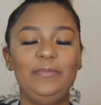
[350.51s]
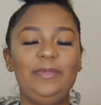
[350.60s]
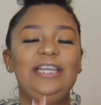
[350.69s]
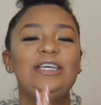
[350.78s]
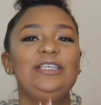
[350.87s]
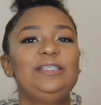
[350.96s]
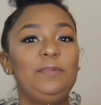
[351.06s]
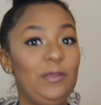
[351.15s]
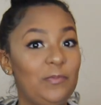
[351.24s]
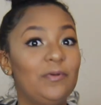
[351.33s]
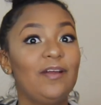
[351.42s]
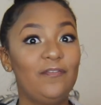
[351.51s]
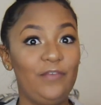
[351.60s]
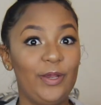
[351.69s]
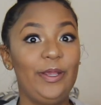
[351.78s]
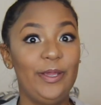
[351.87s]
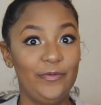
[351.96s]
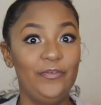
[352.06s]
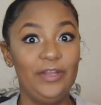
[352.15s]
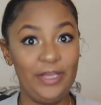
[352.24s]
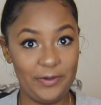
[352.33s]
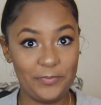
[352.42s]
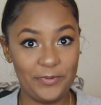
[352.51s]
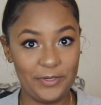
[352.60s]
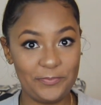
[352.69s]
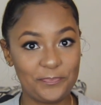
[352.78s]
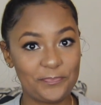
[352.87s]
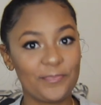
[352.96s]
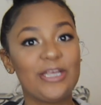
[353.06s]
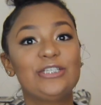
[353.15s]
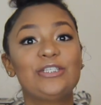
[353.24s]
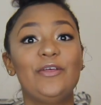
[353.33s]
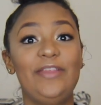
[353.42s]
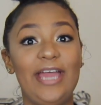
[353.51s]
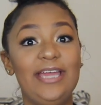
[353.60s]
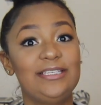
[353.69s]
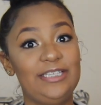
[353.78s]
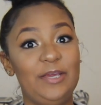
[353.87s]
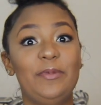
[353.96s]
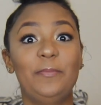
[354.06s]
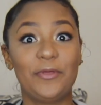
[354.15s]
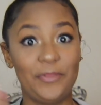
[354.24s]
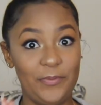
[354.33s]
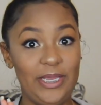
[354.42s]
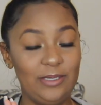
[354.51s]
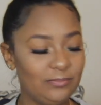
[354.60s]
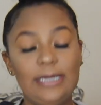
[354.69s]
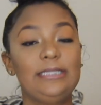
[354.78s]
because people are very helpful in the airport. So that is tip number 3.